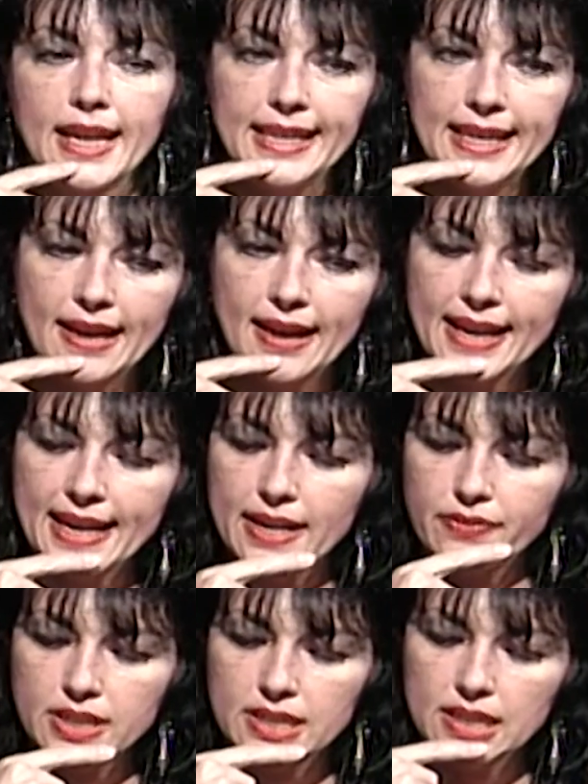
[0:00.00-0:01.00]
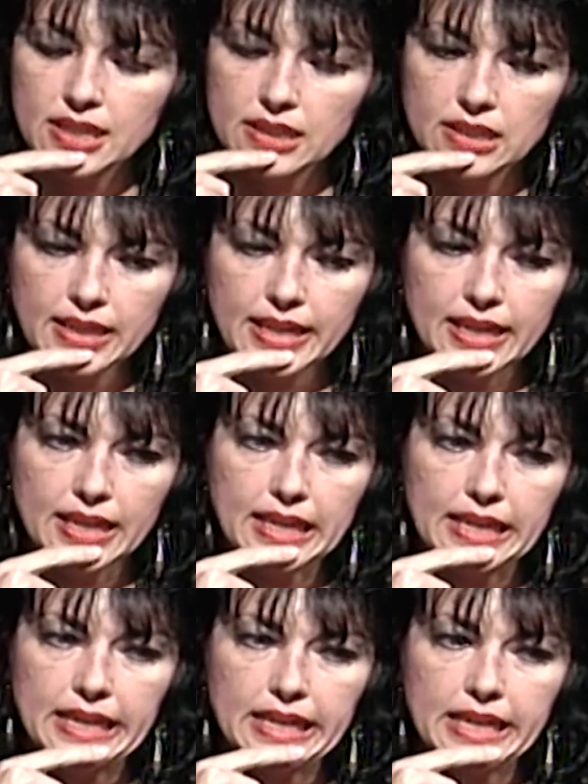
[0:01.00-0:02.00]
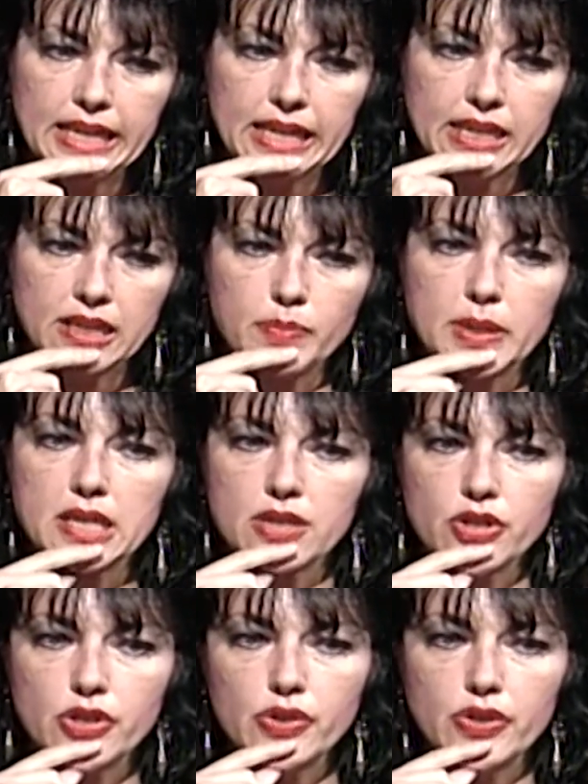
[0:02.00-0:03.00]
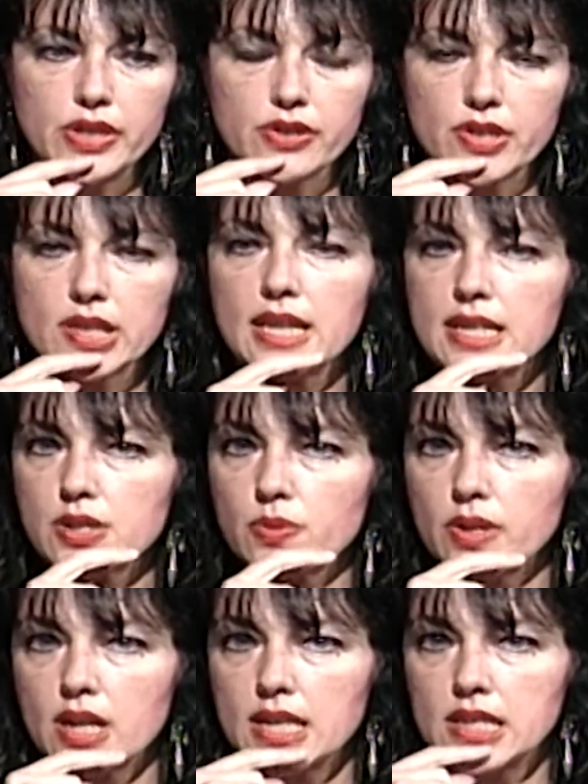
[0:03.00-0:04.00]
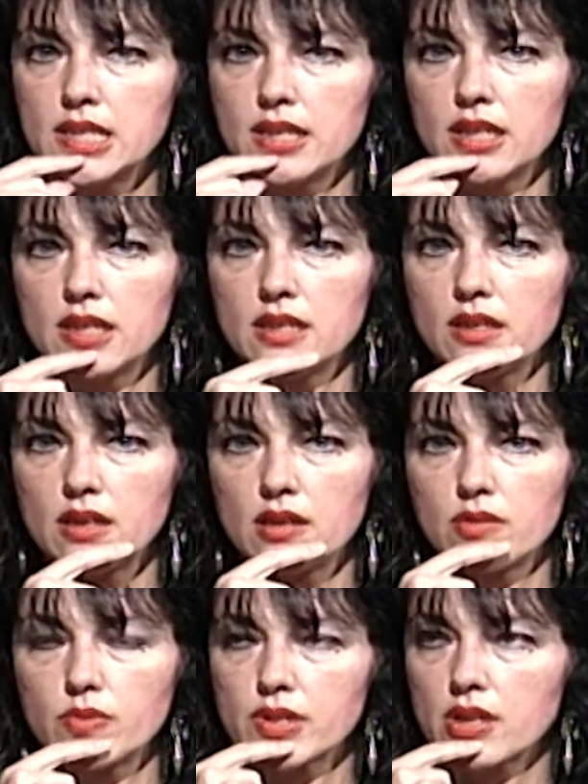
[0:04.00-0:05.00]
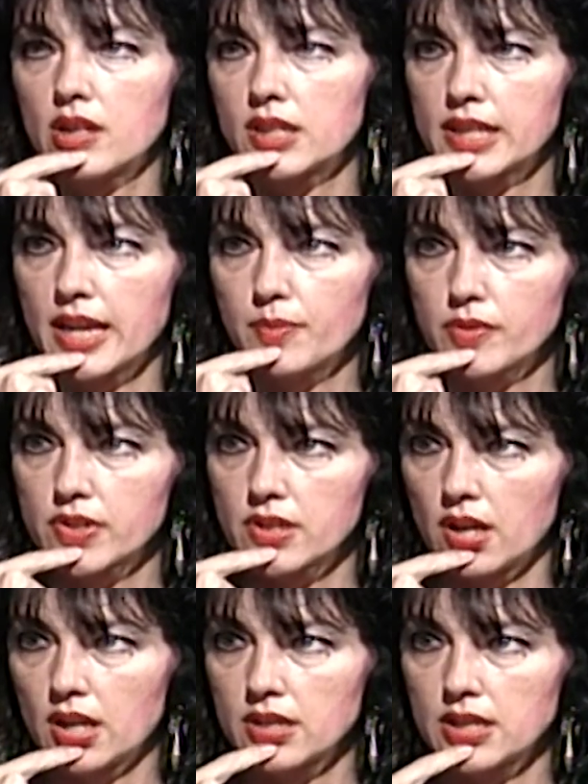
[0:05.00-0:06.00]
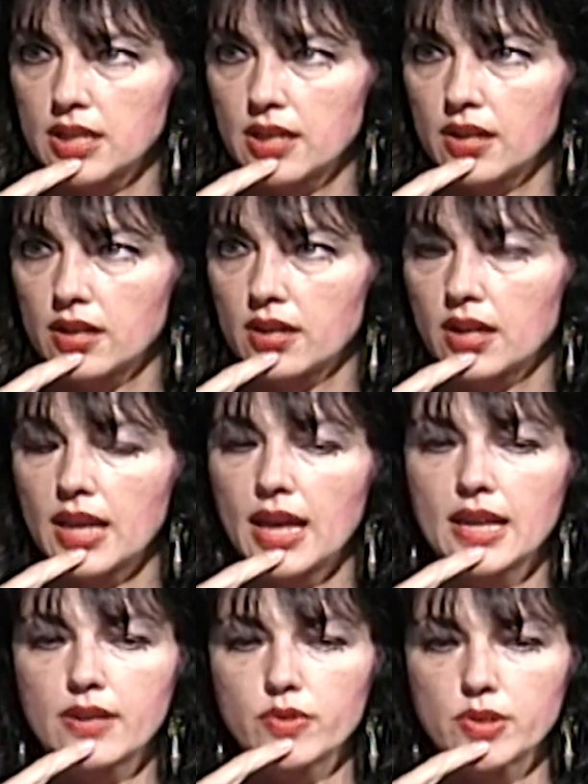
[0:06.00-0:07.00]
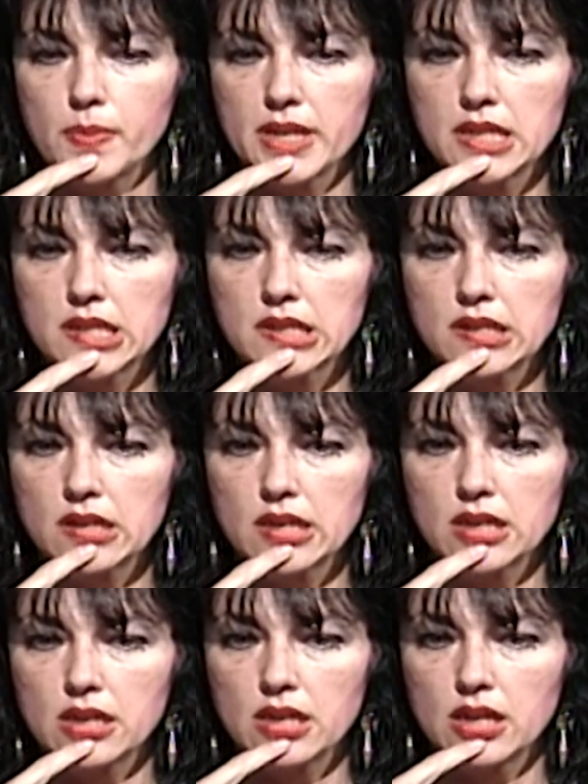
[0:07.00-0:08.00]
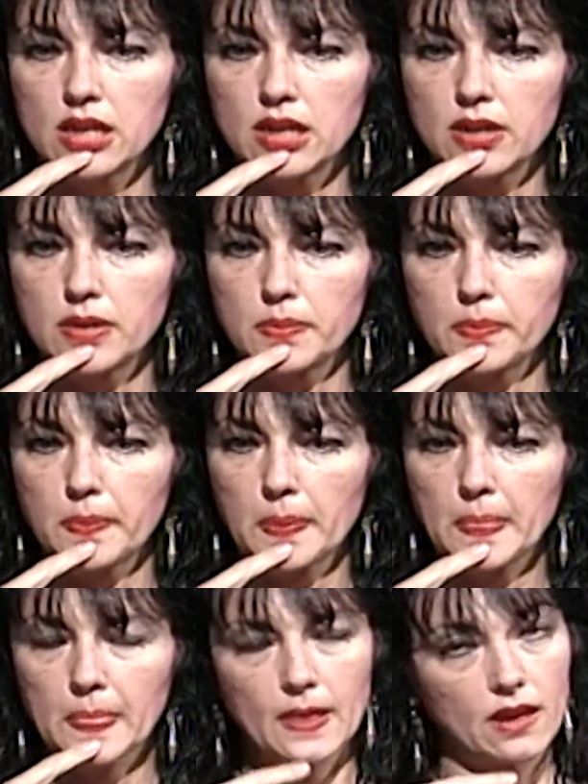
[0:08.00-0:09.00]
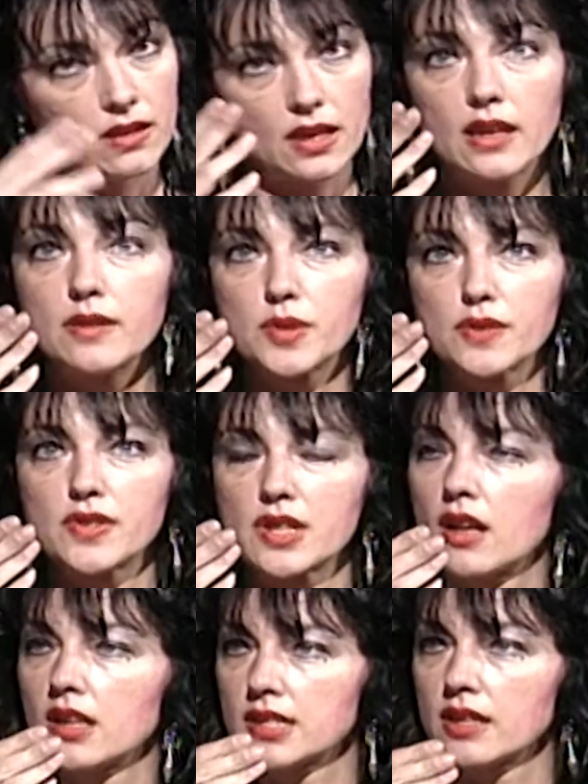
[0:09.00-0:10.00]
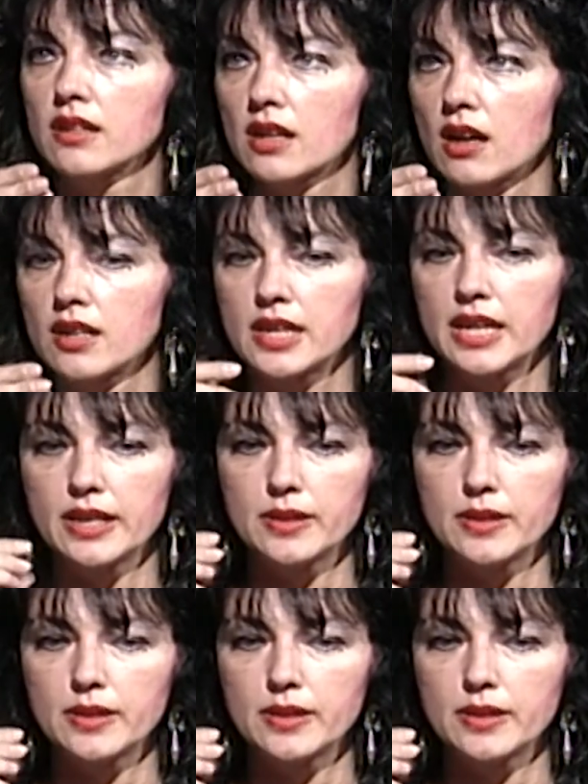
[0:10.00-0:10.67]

Yeah, I haven't done any in about two years. The last one I did uh, was called A Game of Solitaire, mm -hmm. and it was based on um, games of solitaire, card mm -hmm.